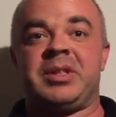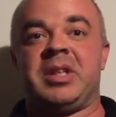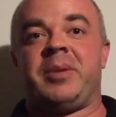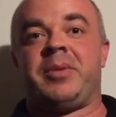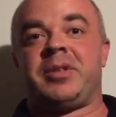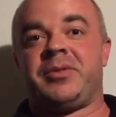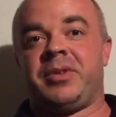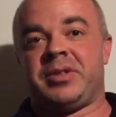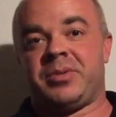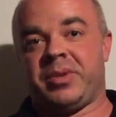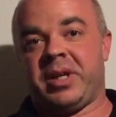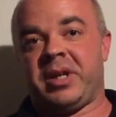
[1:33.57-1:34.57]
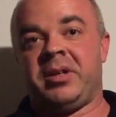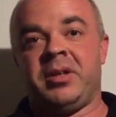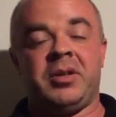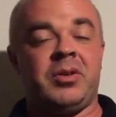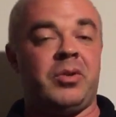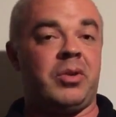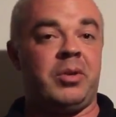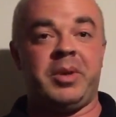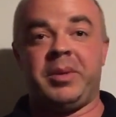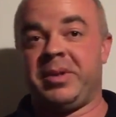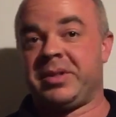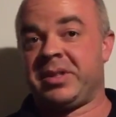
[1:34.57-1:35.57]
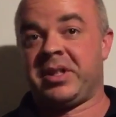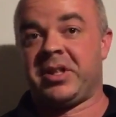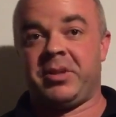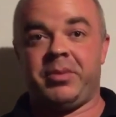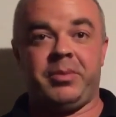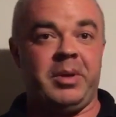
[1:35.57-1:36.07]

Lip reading: see how much of it's wet, or maybe it's not carpet.